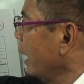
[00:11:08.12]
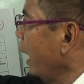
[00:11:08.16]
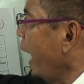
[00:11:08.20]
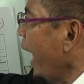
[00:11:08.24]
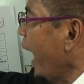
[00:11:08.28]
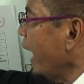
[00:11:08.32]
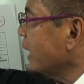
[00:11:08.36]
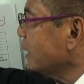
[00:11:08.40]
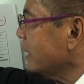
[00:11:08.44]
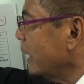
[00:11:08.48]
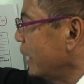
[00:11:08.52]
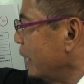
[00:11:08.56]

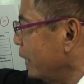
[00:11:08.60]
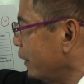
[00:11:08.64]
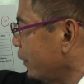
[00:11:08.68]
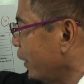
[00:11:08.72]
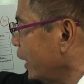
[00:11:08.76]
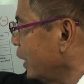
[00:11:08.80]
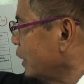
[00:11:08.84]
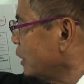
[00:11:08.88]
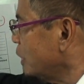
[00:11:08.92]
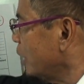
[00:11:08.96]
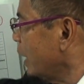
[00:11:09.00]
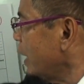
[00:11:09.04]

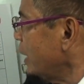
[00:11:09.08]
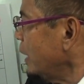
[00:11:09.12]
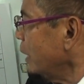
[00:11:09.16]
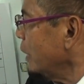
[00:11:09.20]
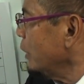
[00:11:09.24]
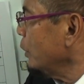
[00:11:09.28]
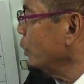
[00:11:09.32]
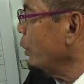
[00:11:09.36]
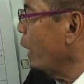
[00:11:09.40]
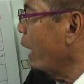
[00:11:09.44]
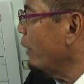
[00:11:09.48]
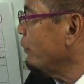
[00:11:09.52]
acceleration,
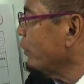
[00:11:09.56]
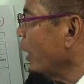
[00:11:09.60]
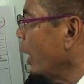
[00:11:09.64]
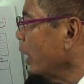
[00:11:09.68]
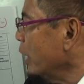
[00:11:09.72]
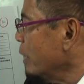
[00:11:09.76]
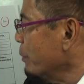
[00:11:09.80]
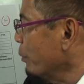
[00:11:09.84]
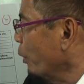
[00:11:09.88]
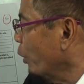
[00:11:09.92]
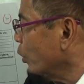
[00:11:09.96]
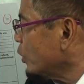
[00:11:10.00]
you have your
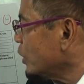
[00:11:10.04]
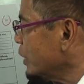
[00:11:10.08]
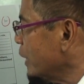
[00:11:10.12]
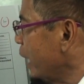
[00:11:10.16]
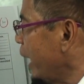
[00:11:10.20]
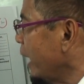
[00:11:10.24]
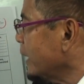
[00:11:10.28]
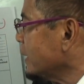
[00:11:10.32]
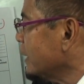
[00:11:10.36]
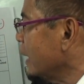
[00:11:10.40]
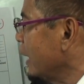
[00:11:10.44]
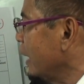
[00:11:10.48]

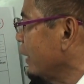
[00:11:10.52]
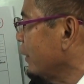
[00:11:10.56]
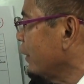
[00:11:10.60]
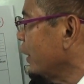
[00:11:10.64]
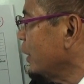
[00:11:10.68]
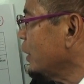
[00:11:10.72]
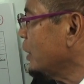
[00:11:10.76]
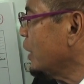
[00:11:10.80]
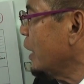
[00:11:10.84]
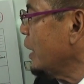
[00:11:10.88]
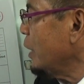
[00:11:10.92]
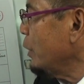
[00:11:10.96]
emotional
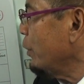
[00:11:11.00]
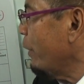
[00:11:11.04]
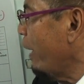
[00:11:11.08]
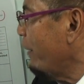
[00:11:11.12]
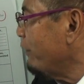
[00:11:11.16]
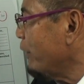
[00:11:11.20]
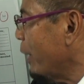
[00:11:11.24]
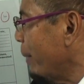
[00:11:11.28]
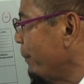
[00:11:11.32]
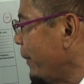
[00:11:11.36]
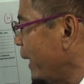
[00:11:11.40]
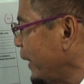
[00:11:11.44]
acceleration, you
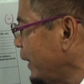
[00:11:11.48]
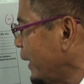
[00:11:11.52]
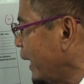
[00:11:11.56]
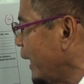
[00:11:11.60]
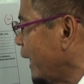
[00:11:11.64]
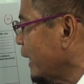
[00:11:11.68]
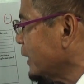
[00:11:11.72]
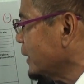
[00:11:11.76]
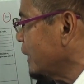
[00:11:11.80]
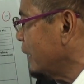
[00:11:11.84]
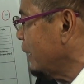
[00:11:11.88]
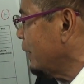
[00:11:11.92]
have your
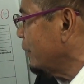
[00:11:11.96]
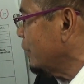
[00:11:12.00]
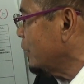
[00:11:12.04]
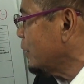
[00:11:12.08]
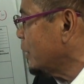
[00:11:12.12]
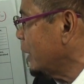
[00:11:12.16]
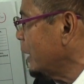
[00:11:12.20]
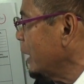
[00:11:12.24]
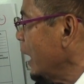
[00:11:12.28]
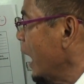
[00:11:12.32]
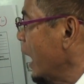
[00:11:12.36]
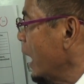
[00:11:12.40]
mental
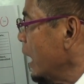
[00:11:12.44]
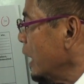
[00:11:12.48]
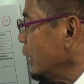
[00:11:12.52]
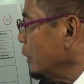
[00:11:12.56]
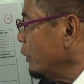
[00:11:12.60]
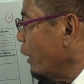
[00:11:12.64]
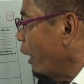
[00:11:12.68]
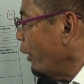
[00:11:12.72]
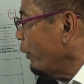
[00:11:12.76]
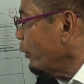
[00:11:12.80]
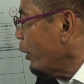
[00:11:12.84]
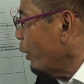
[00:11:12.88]
acceleration,
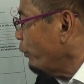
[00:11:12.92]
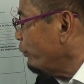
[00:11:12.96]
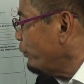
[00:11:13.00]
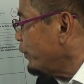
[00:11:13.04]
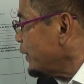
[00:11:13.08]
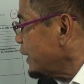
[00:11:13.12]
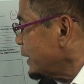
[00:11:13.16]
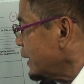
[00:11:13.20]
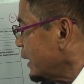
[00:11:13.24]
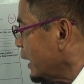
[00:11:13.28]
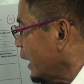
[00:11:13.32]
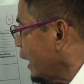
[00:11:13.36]
you have your
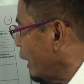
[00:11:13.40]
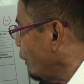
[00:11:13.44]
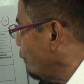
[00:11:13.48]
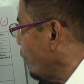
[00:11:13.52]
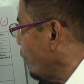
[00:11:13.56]
physical